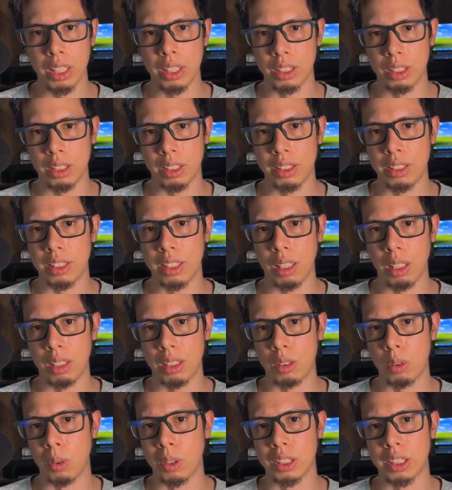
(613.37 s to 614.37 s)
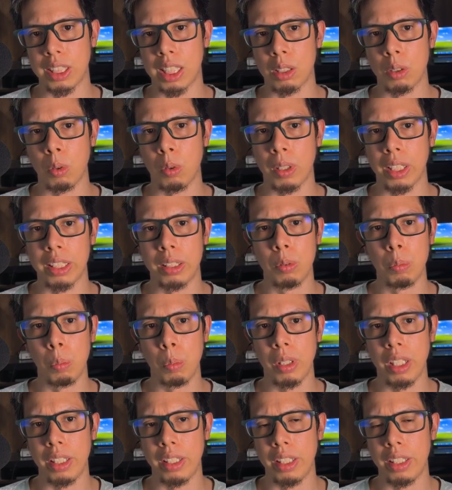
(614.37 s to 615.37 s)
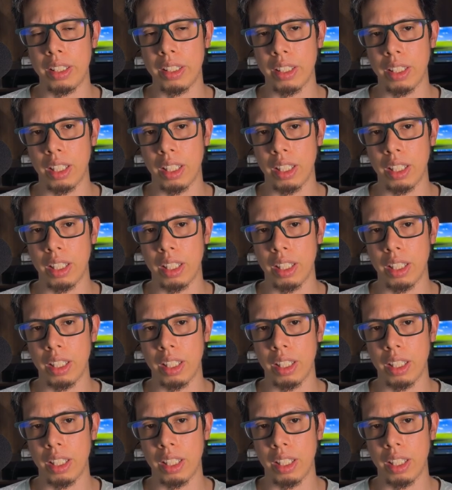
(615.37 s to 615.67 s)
It is to start to create in